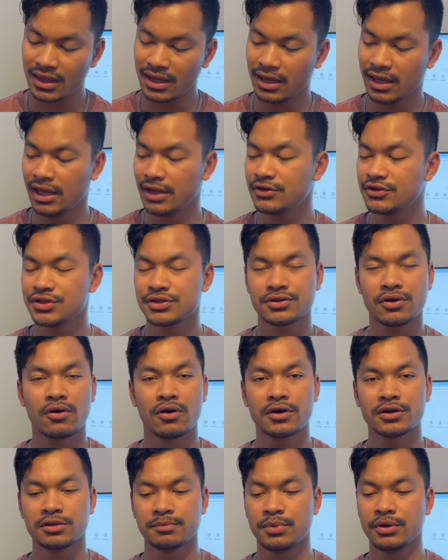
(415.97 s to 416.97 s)
it's just
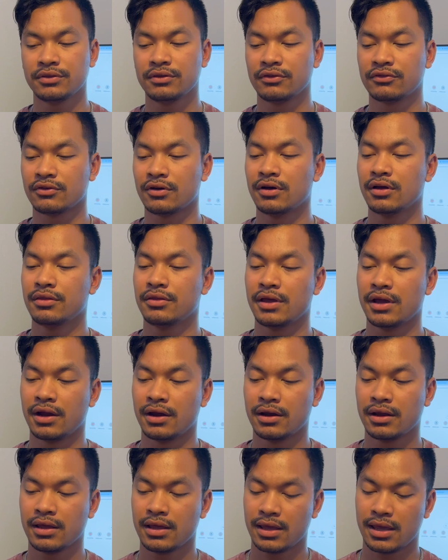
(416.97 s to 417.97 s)
hard to put this on there.
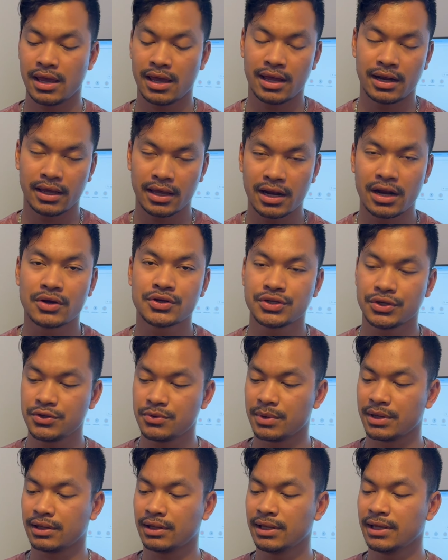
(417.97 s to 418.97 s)
And again, I'll show you
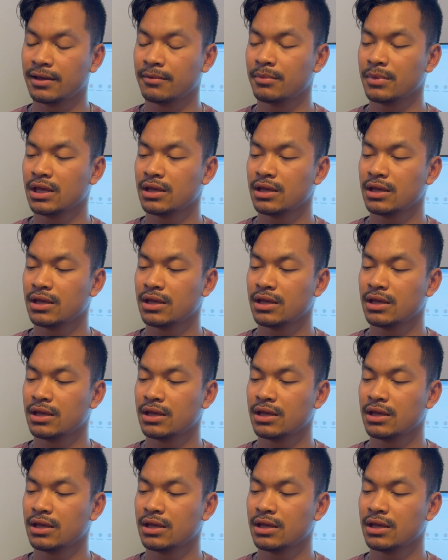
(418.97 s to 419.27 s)
a clip.